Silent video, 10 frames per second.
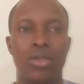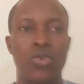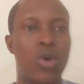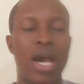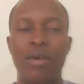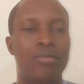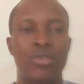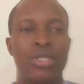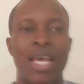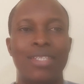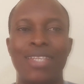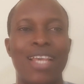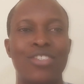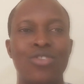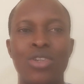
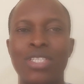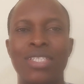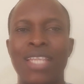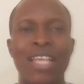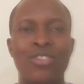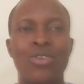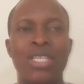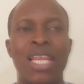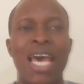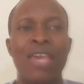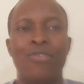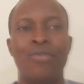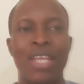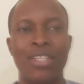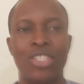That's not the life
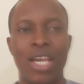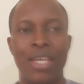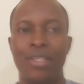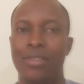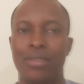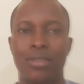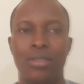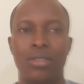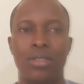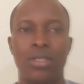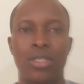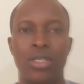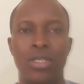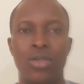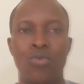of that child.
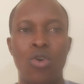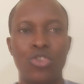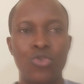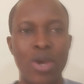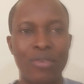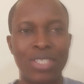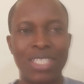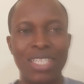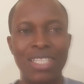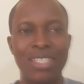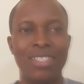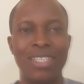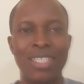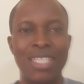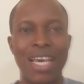What you have seen
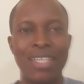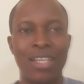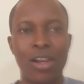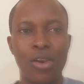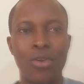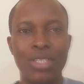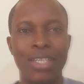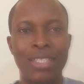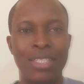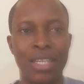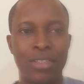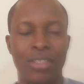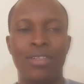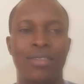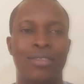is that the cloth is
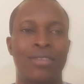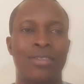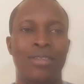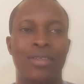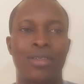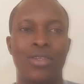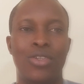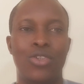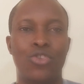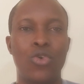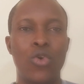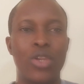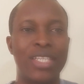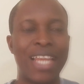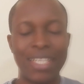dirty.
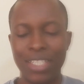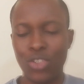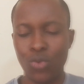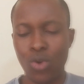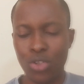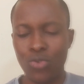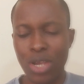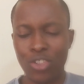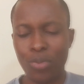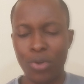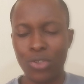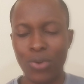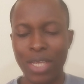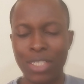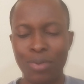So that is what you are supposed
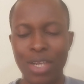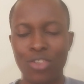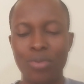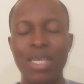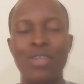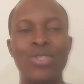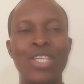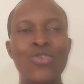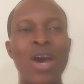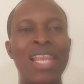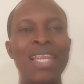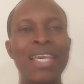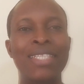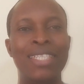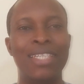to express. Sometimes you say you are
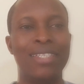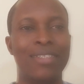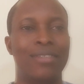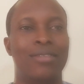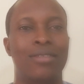lazy.